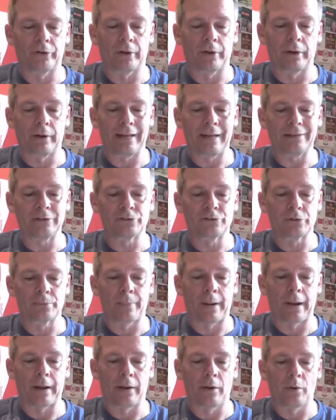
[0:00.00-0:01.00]
are extra
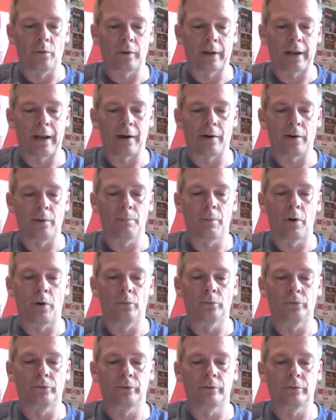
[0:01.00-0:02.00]
pale,
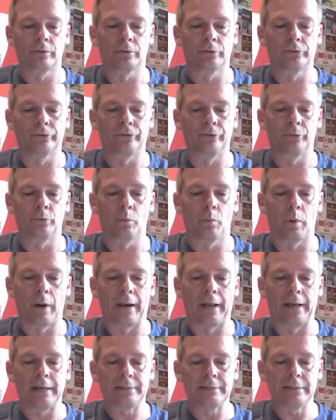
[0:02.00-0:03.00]
caramel, crystal
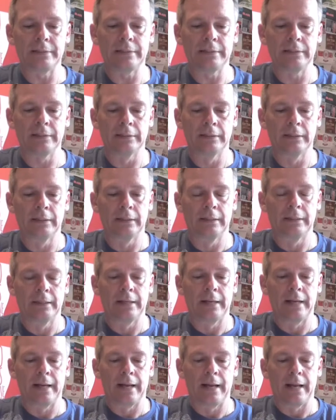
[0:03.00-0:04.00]
180,
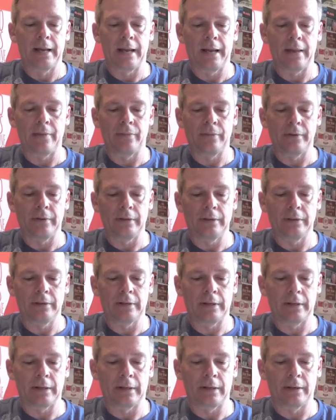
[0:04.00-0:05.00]
and
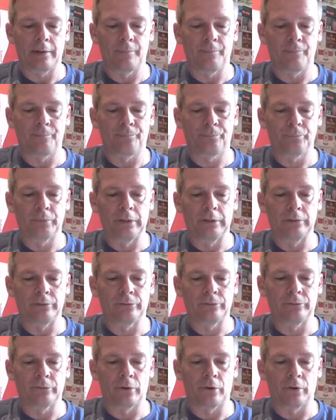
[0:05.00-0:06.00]
then
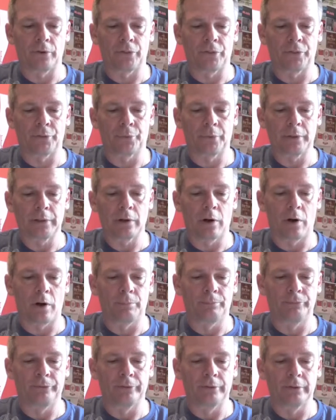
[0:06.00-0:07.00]
it's got 3
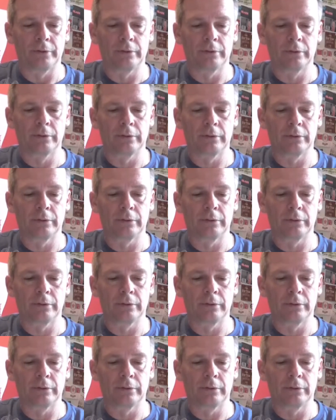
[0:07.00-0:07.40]
hops in it,